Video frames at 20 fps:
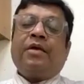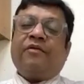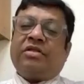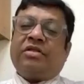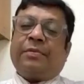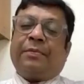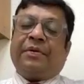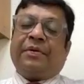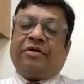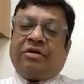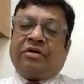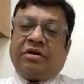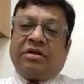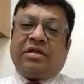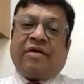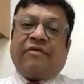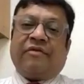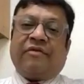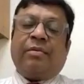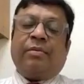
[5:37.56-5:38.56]
whether the patient
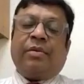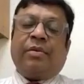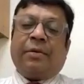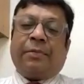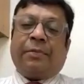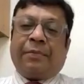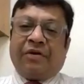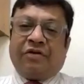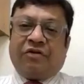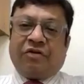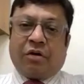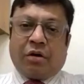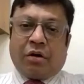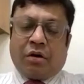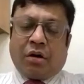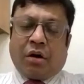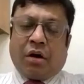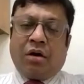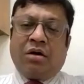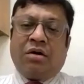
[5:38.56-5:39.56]
is having blood pressure or
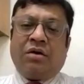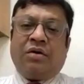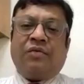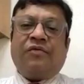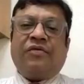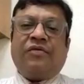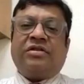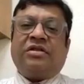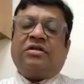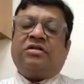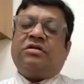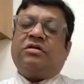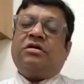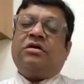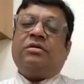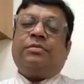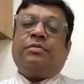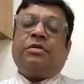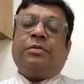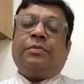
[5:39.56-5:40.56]
not, whether
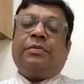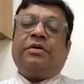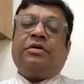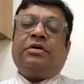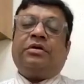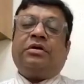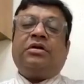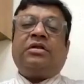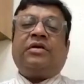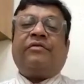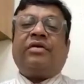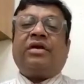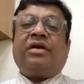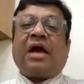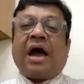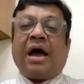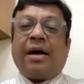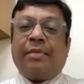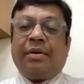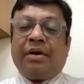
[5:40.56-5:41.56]
the patient is having
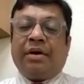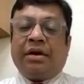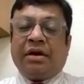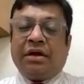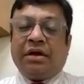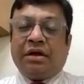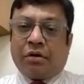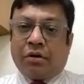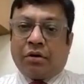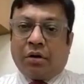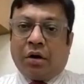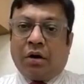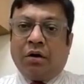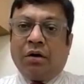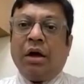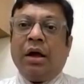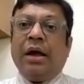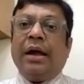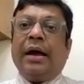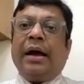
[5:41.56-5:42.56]
diabetes or not,
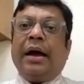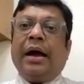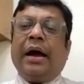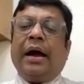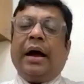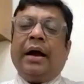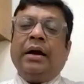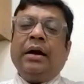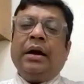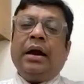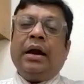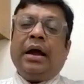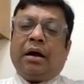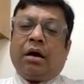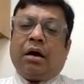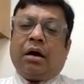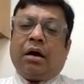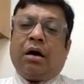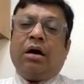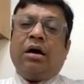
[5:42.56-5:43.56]
and
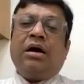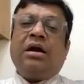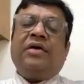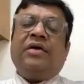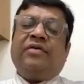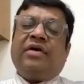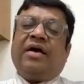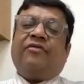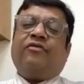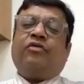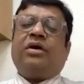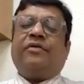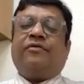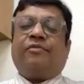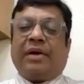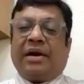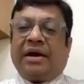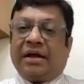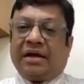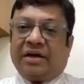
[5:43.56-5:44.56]
accordingly we have to
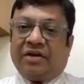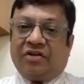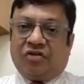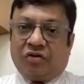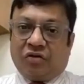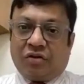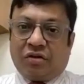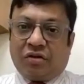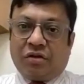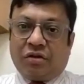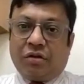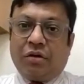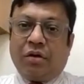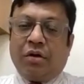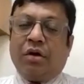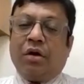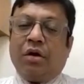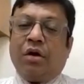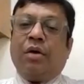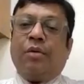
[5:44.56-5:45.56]
give medications.
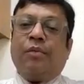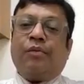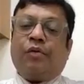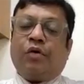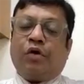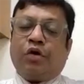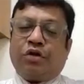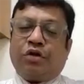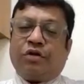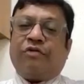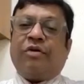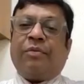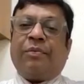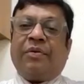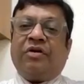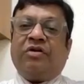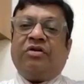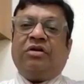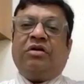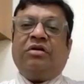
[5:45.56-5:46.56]
Most of the
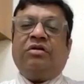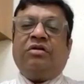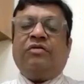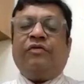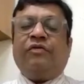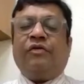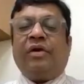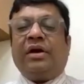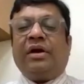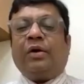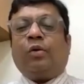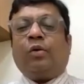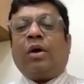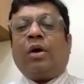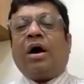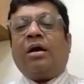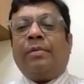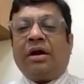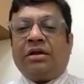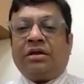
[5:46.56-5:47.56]
patients will
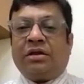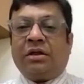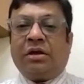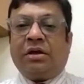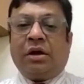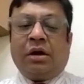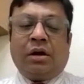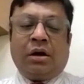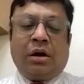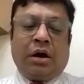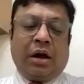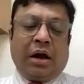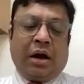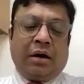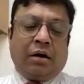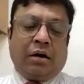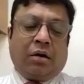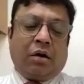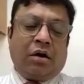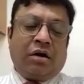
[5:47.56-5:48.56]
require a blood thinner
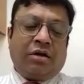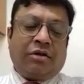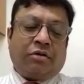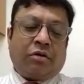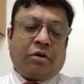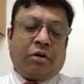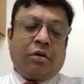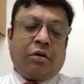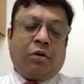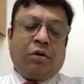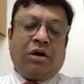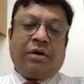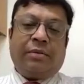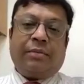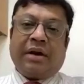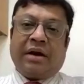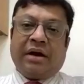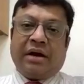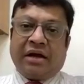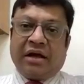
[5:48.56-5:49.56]
and a cholesterol-lowering
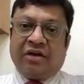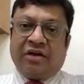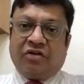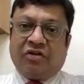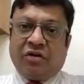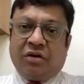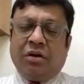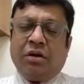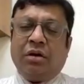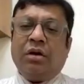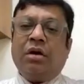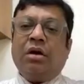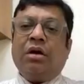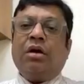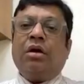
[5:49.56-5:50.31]
medication